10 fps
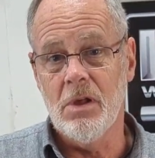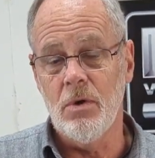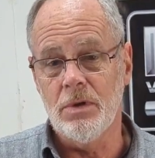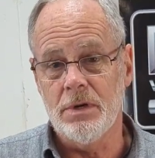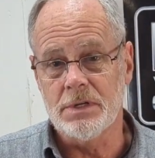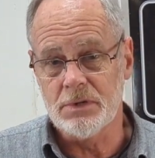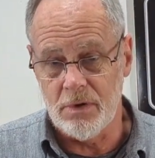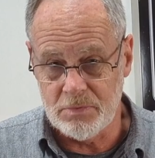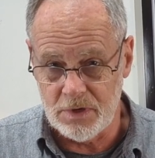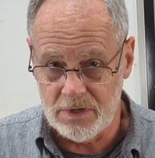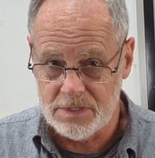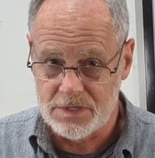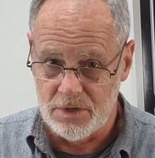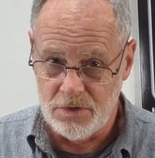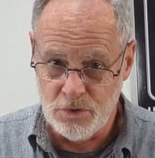below in the description
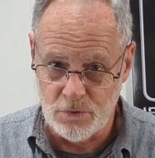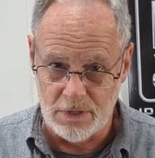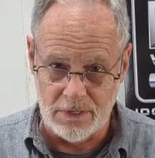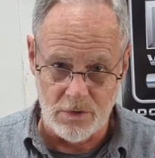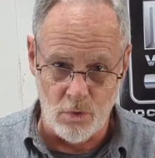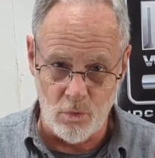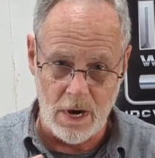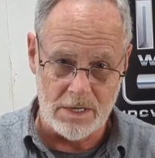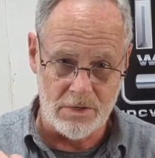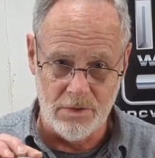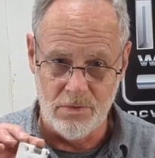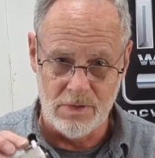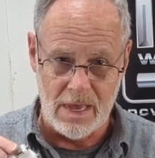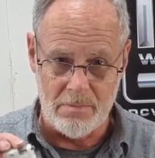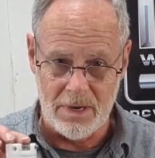so you can go right to
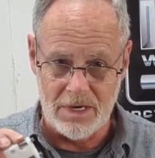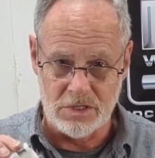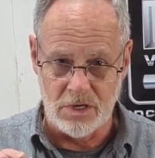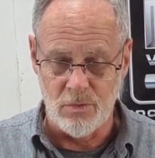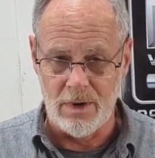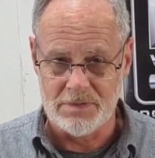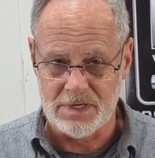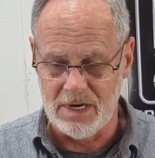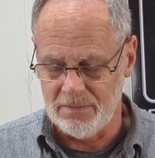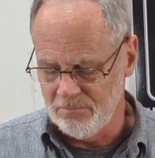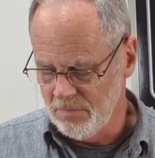that page on the website.